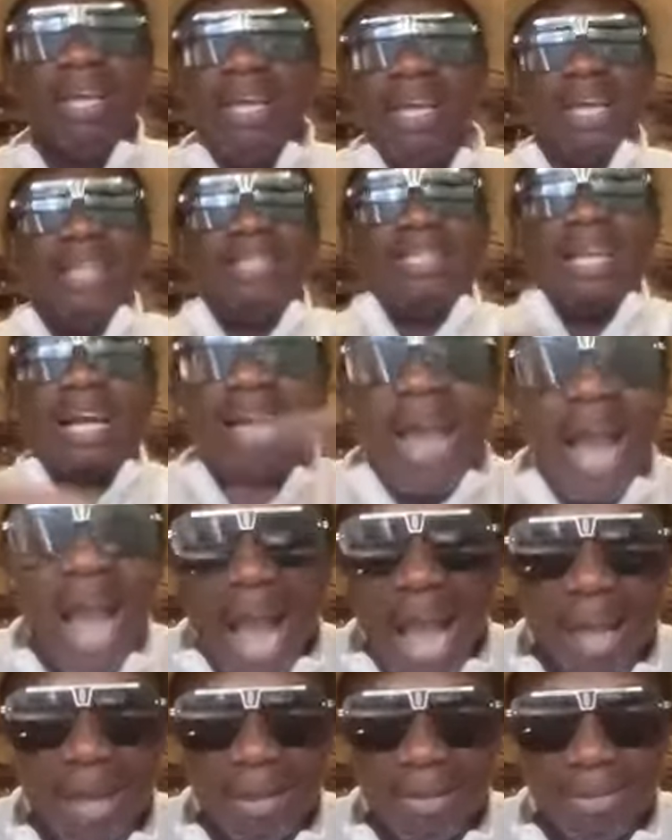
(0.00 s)
is a car.
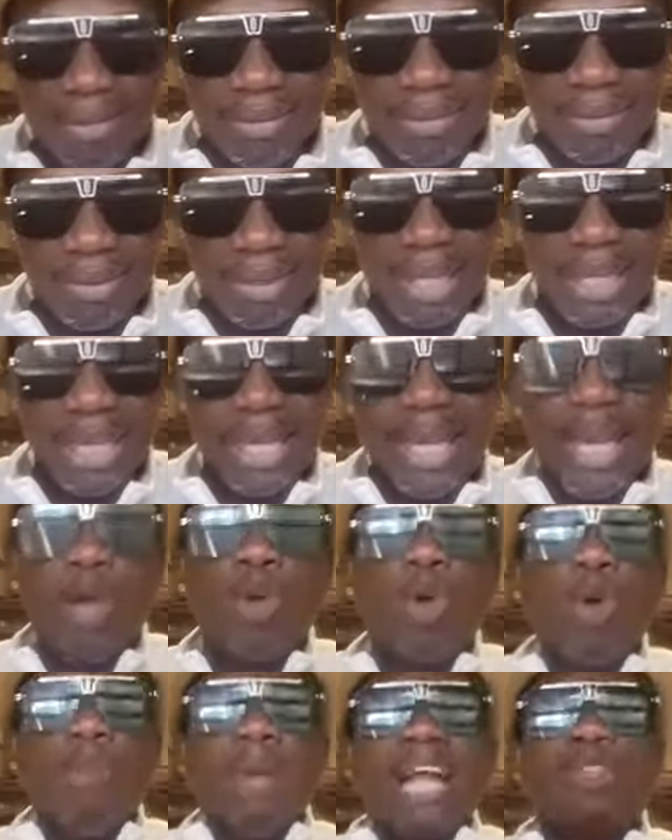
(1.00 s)
It could be a